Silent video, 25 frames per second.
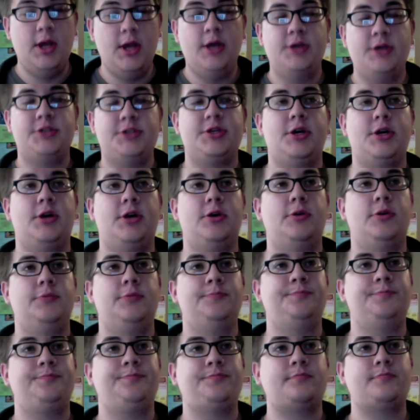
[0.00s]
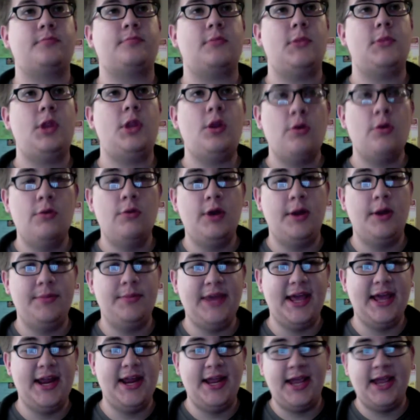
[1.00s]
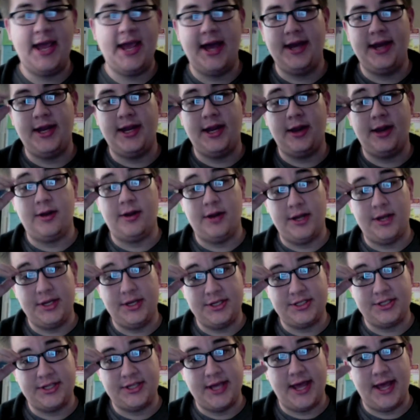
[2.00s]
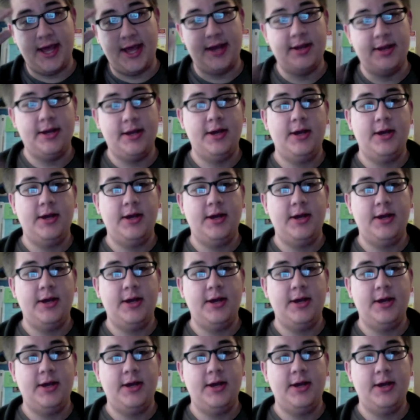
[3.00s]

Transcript: So what I'm getting at here is that